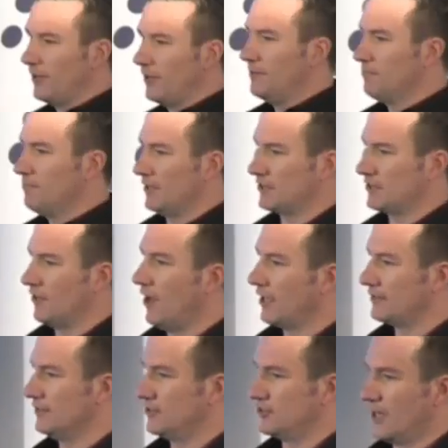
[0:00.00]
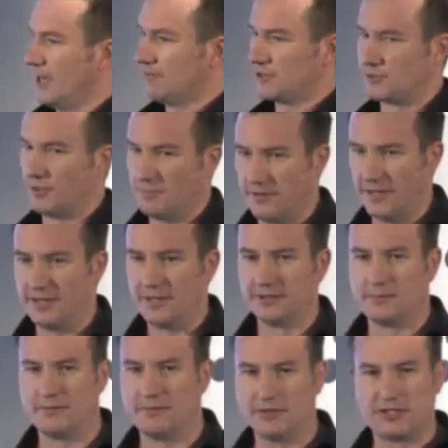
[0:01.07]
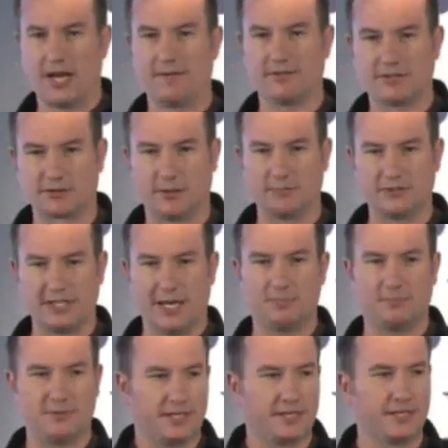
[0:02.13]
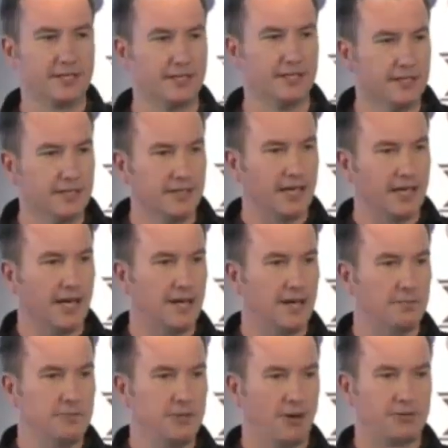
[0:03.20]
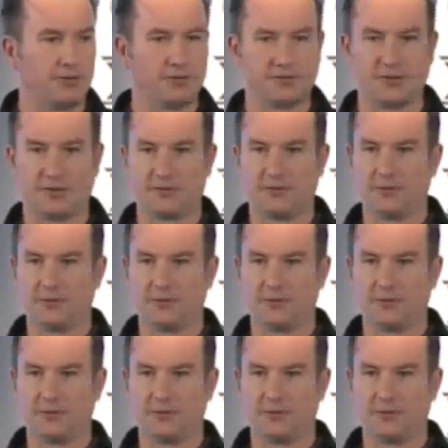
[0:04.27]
really much like this JavaScript thing. I was a bit of a JavaScript skeptic. I sort of